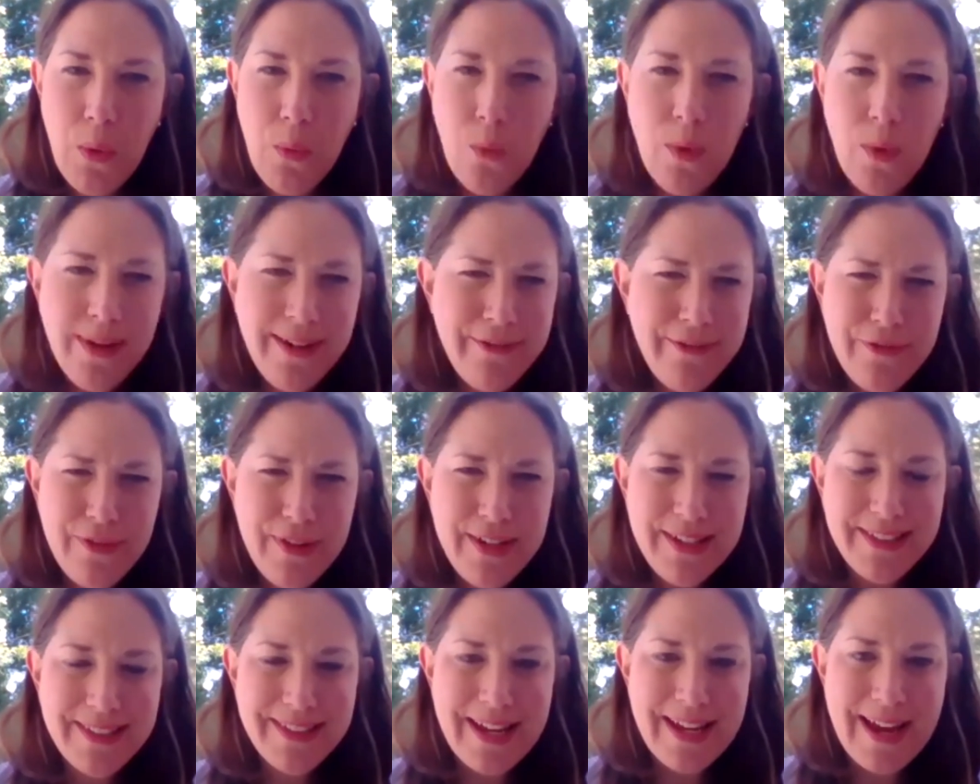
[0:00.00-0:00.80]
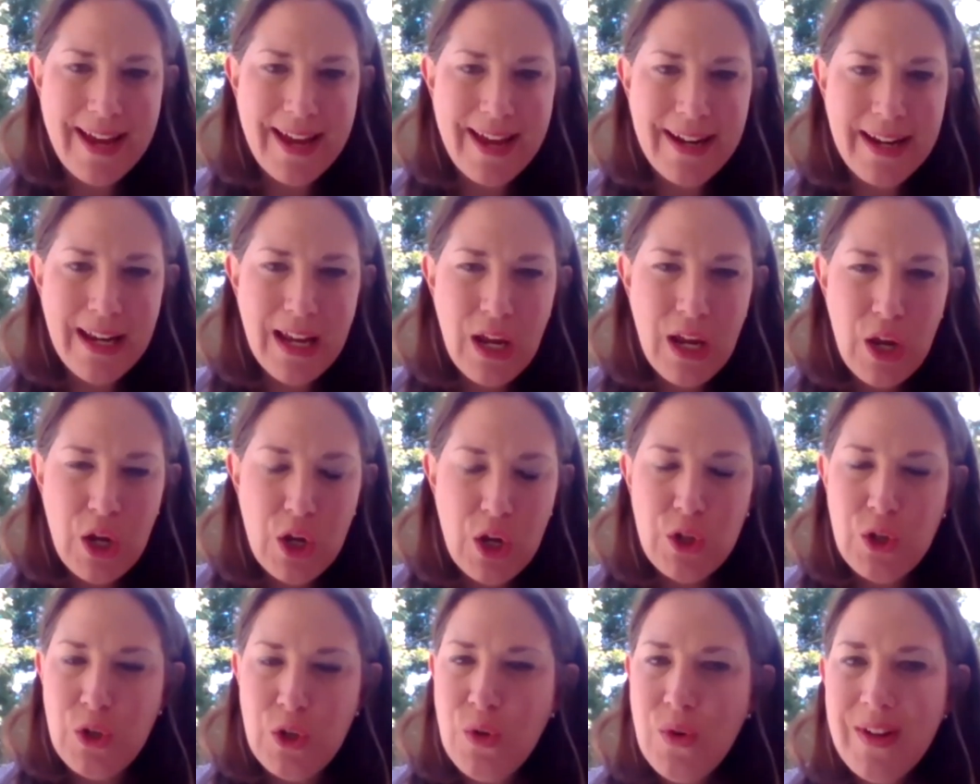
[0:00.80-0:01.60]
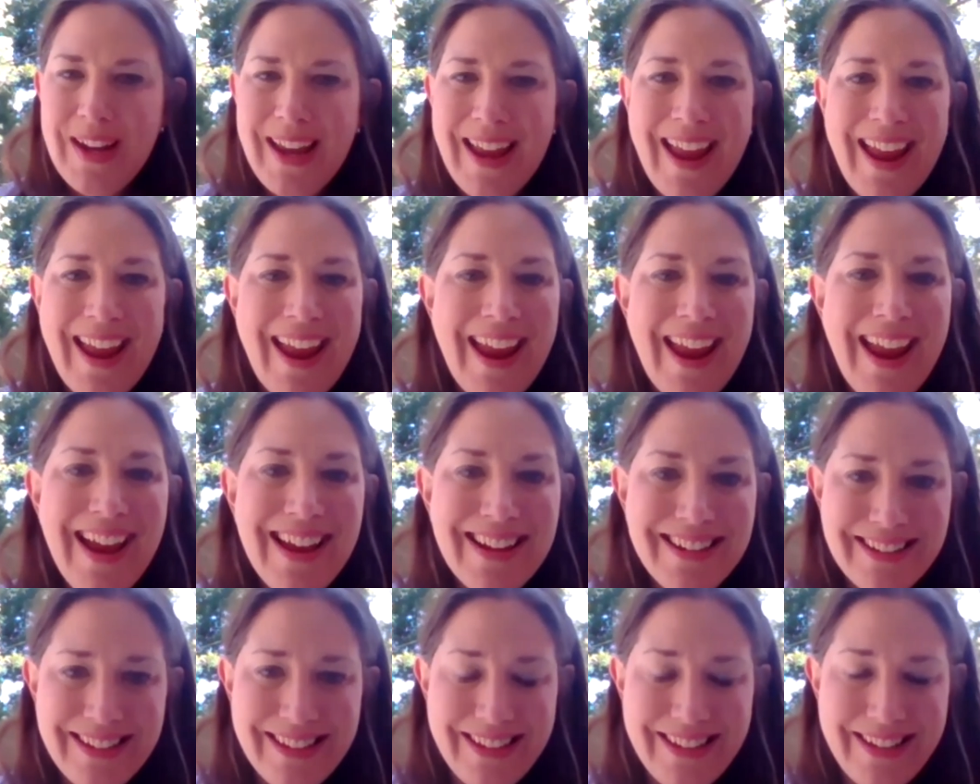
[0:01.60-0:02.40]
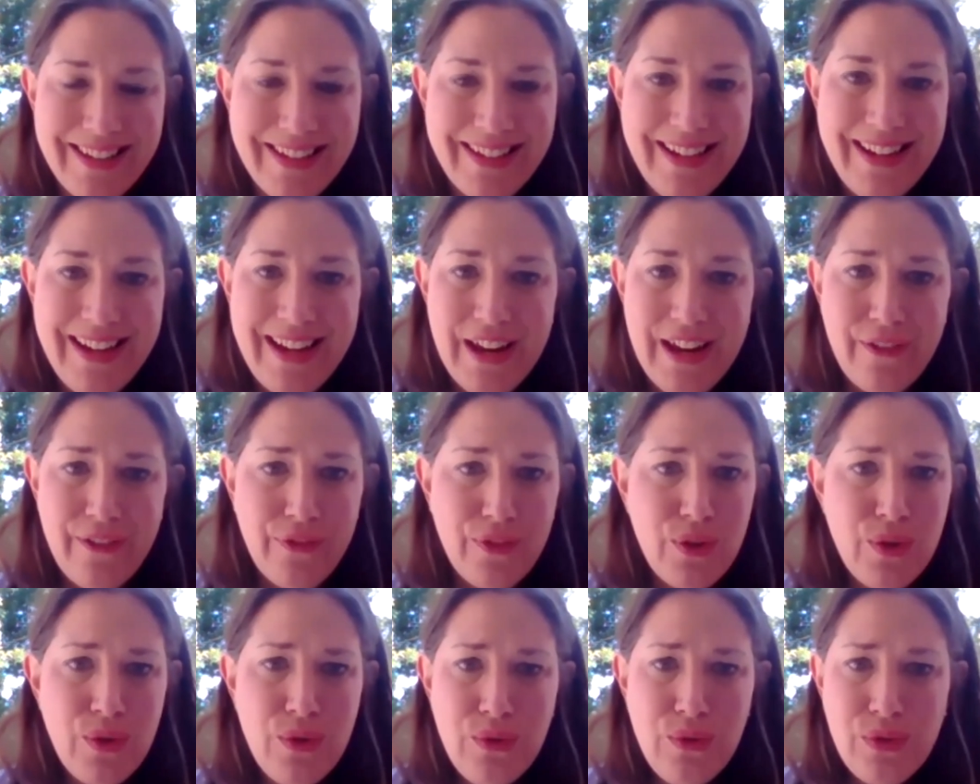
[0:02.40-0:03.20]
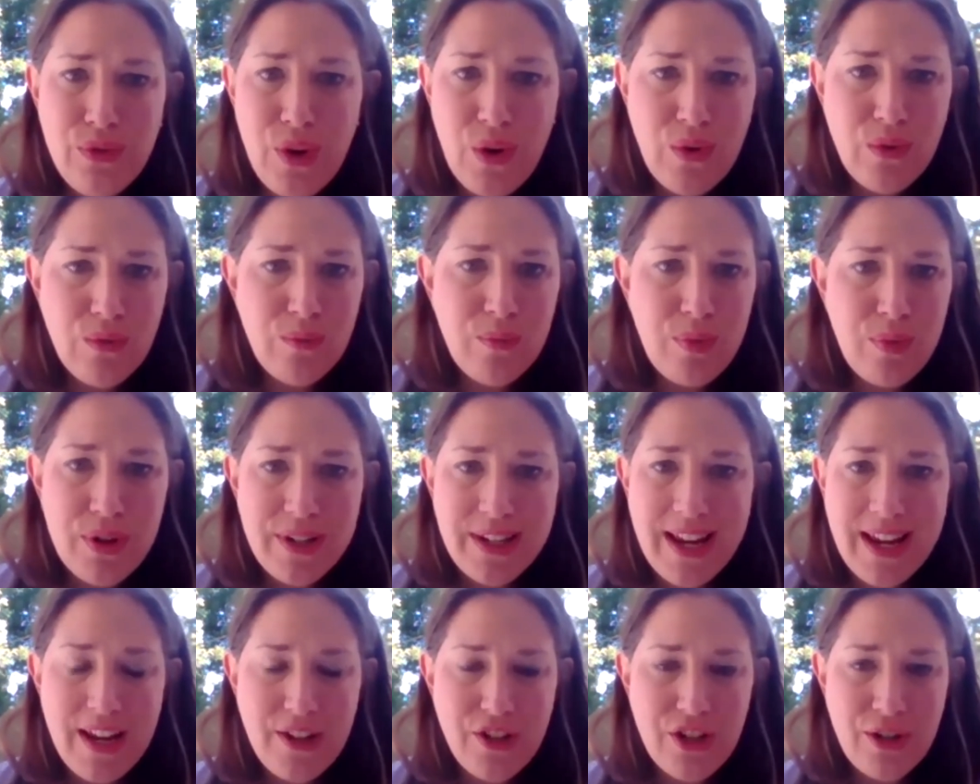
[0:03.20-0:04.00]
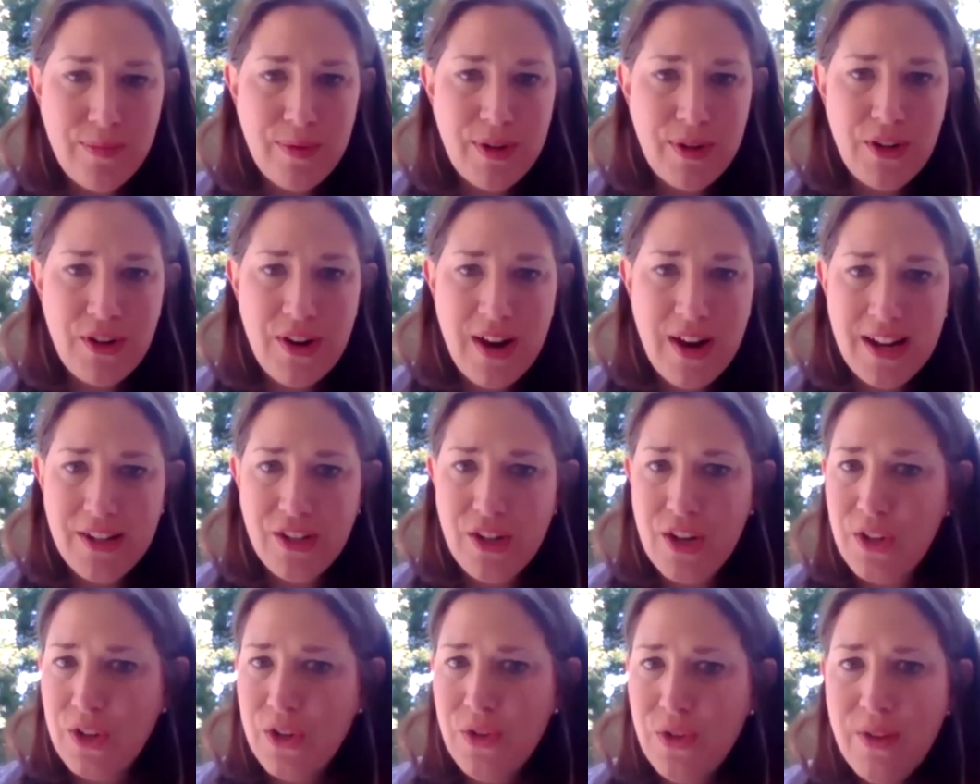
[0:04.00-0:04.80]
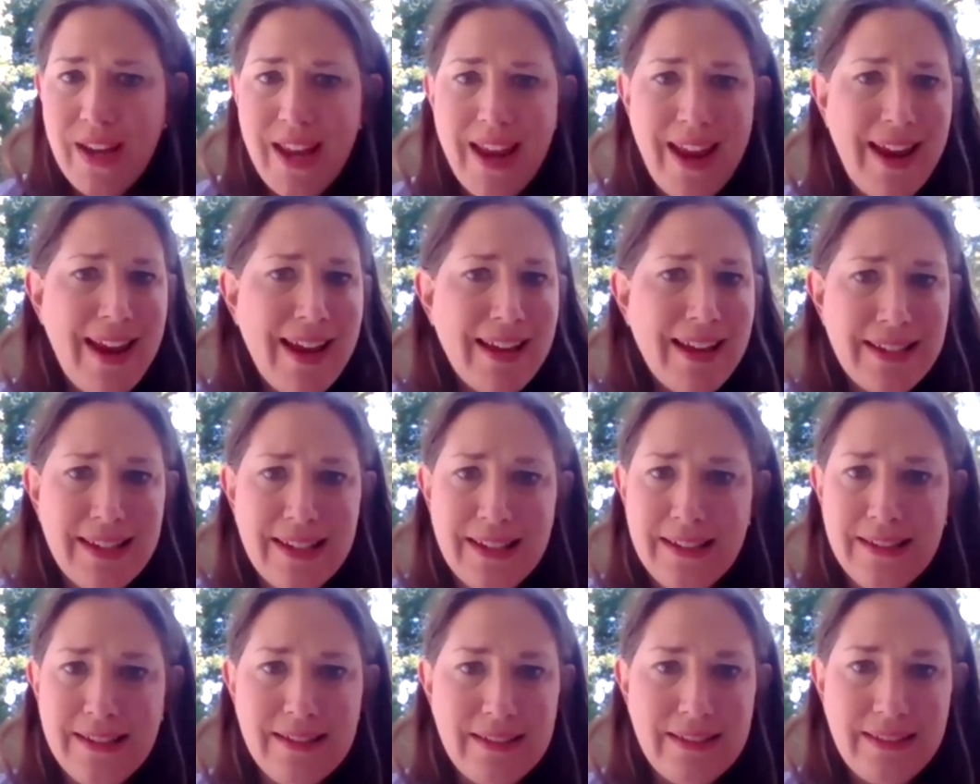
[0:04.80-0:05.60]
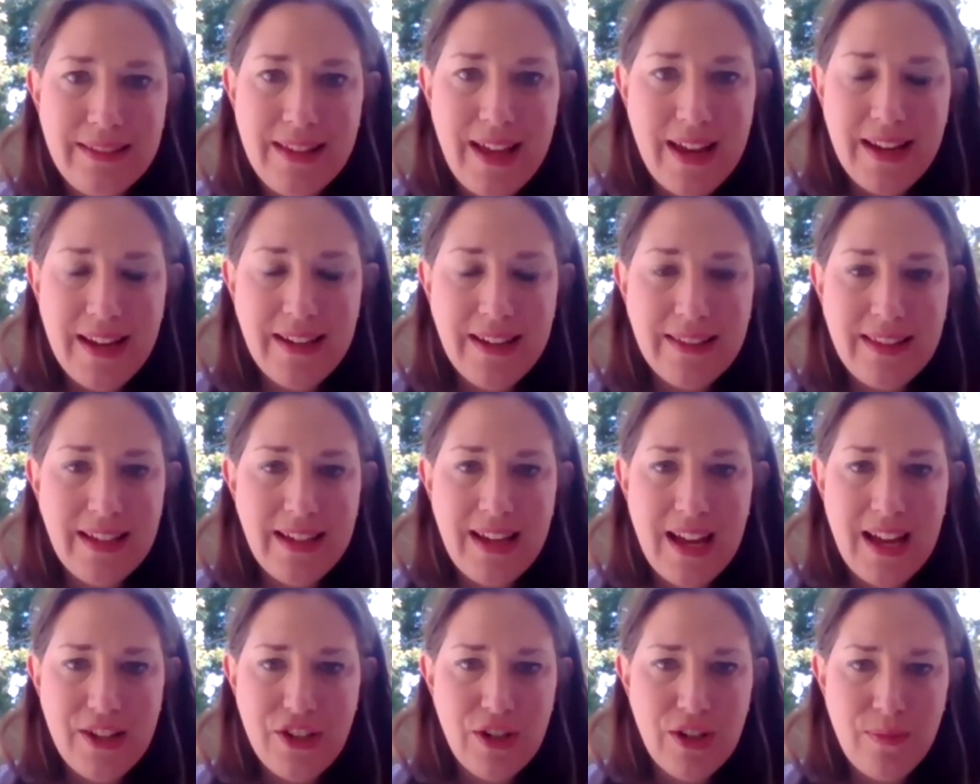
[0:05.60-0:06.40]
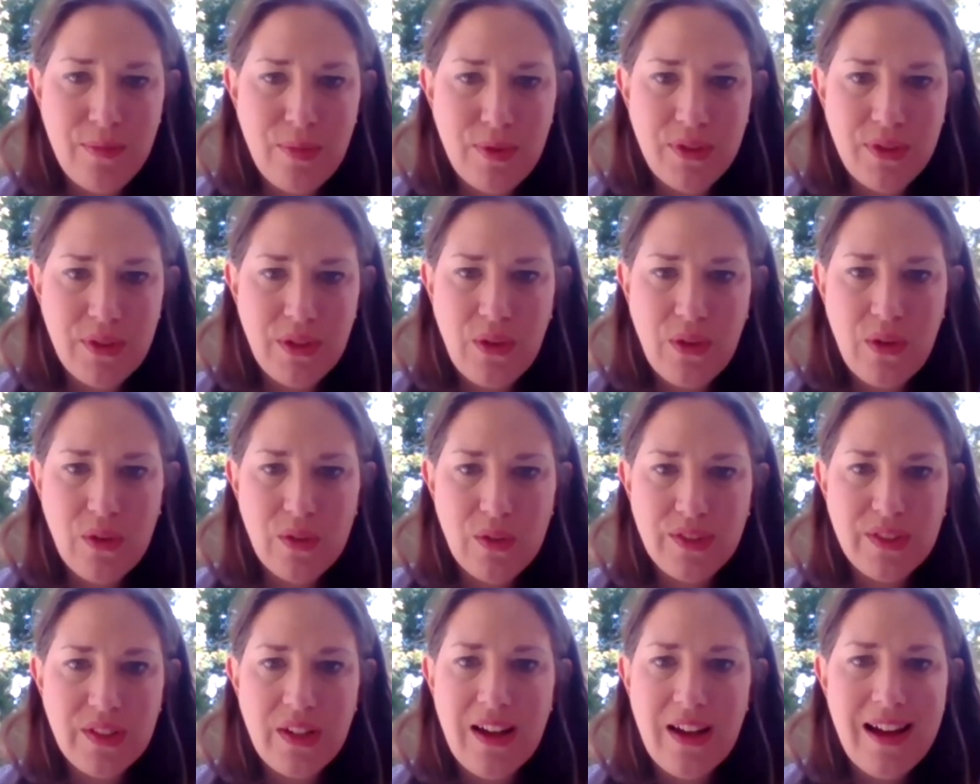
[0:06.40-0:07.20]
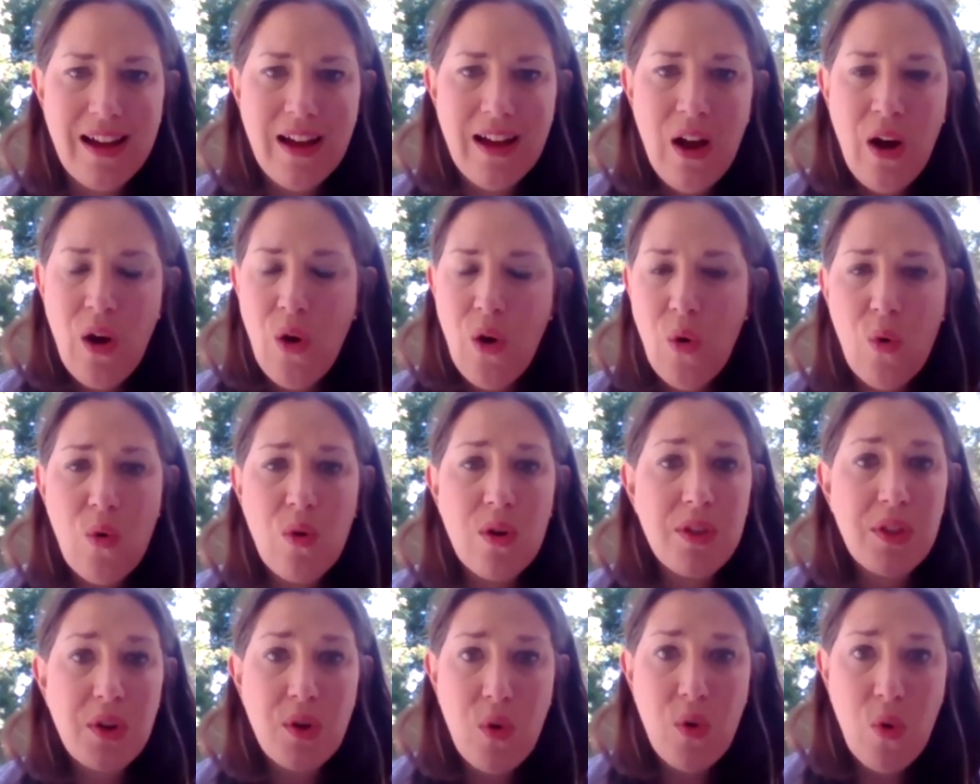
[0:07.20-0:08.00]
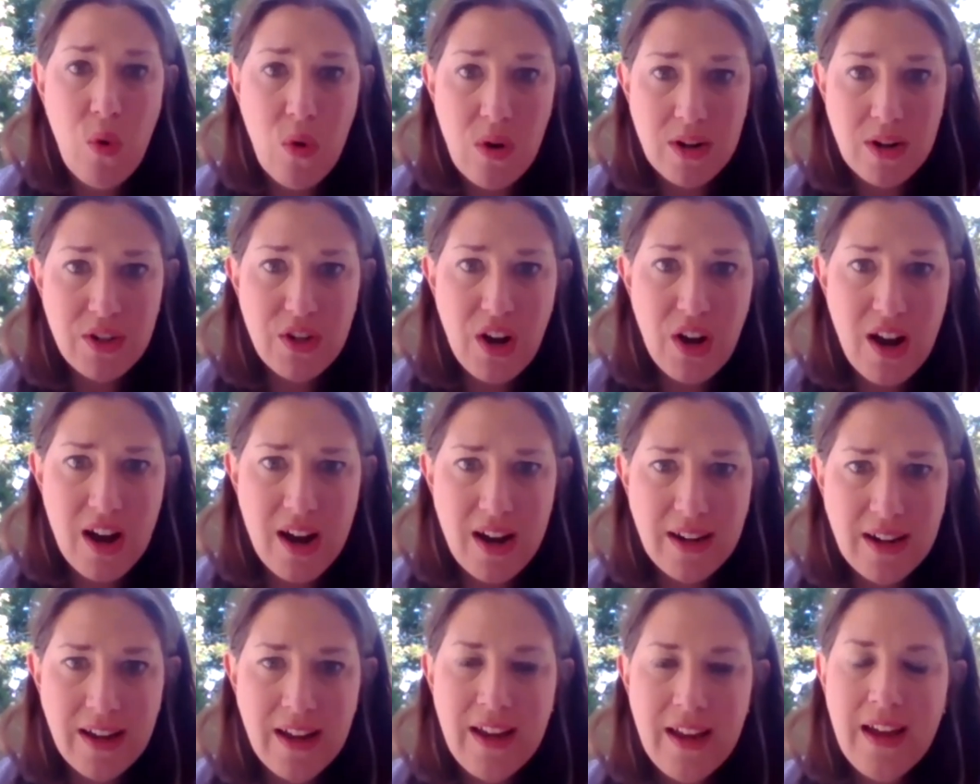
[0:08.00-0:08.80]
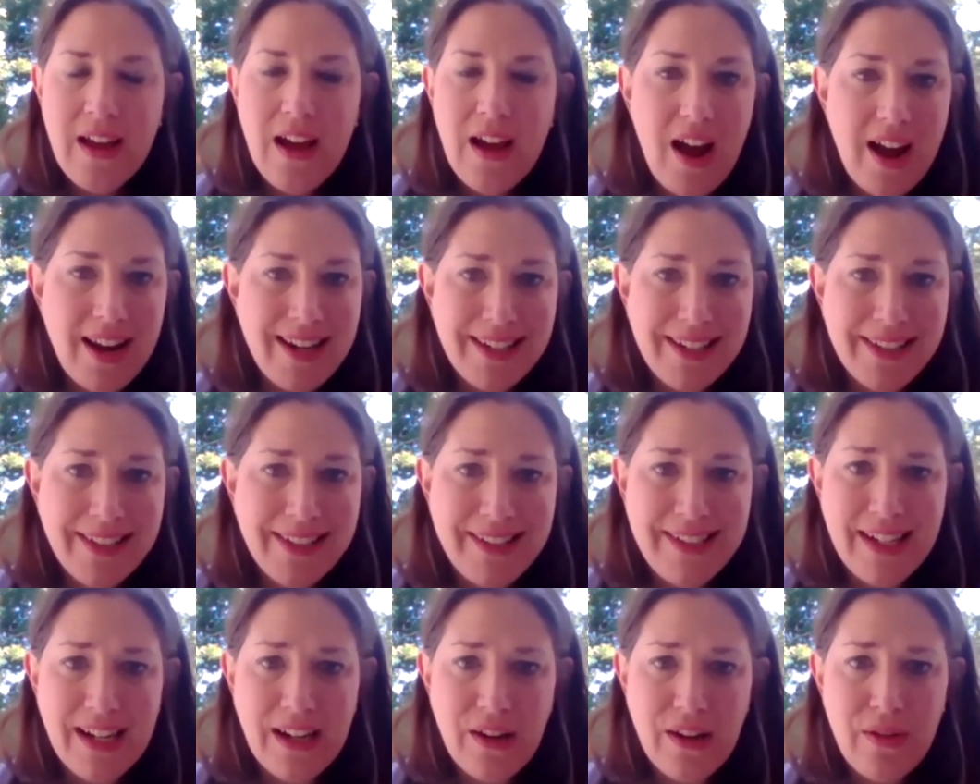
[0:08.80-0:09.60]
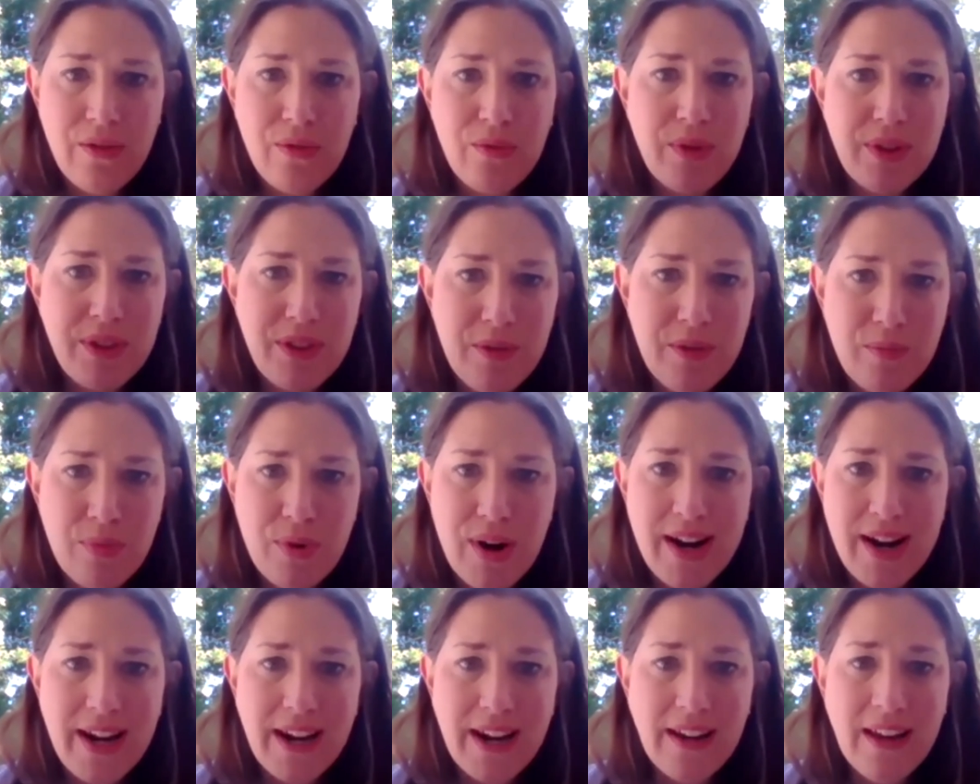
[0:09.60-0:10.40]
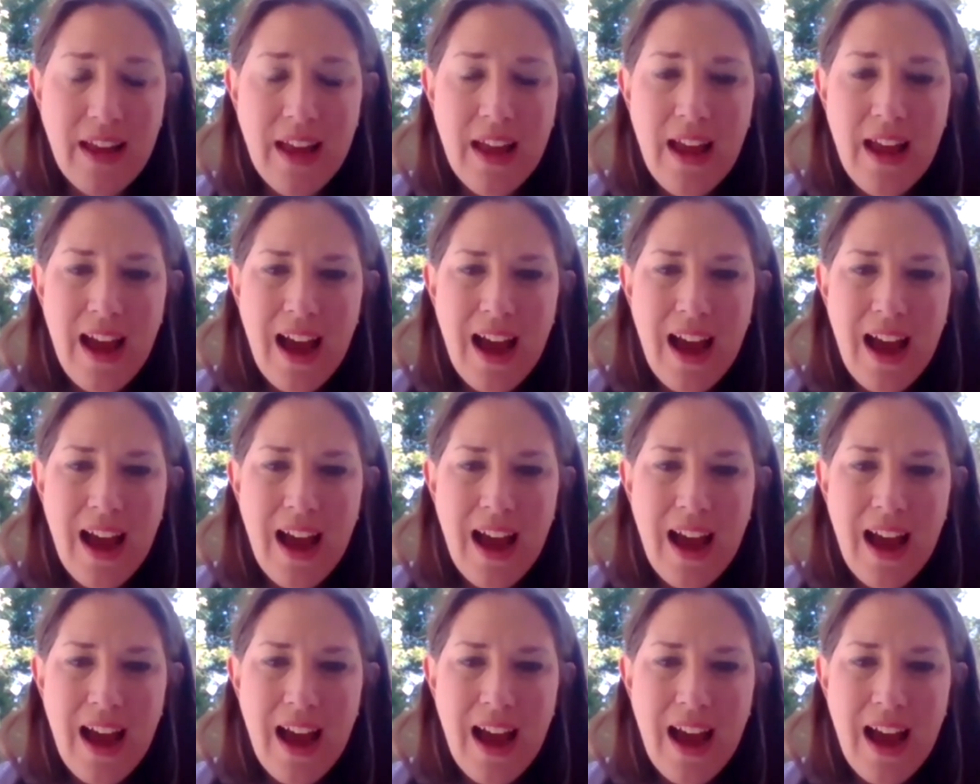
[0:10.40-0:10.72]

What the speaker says: What if we said, you can't, if you don't put ketchup on your hot dog, you can't like the ketchup with the coleslaw, or the corn dog on a stick with the breading?